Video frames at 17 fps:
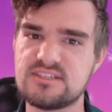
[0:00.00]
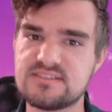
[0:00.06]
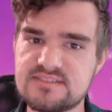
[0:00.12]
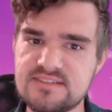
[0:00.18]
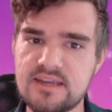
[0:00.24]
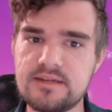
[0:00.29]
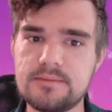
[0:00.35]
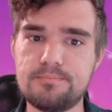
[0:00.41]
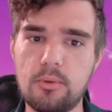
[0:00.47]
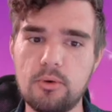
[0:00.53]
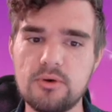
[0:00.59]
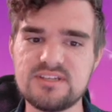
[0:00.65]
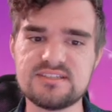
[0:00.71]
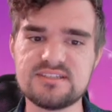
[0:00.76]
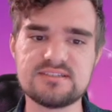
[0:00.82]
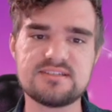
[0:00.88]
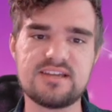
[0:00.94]
not a
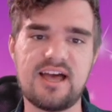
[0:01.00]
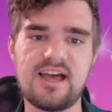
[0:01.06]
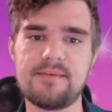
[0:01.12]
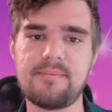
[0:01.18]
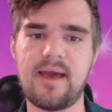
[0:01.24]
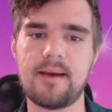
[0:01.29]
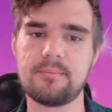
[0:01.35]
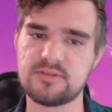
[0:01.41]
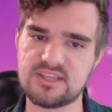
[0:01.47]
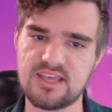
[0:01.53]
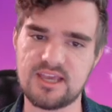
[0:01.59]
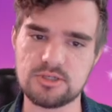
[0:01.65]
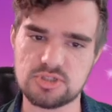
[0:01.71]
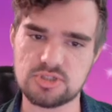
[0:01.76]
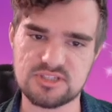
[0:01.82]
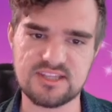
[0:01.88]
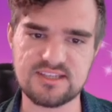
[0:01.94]
point-in-time
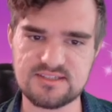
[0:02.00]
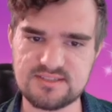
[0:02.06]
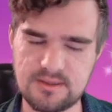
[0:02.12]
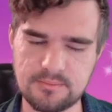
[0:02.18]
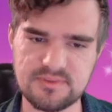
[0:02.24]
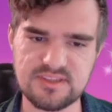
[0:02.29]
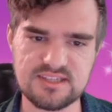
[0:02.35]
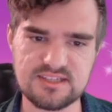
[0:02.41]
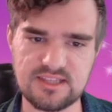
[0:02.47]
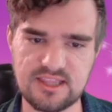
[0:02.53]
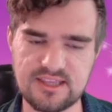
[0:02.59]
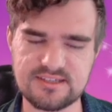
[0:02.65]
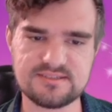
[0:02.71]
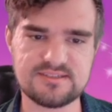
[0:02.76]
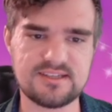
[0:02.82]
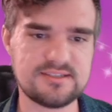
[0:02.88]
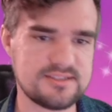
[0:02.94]
application like something
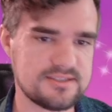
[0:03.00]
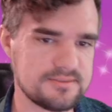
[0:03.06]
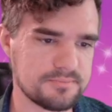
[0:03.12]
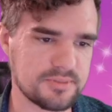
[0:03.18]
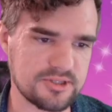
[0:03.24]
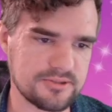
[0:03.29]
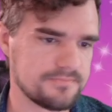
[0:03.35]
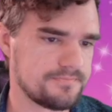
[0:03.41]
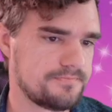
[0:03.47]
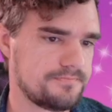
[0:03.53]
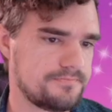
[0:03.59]
like, say, Timber.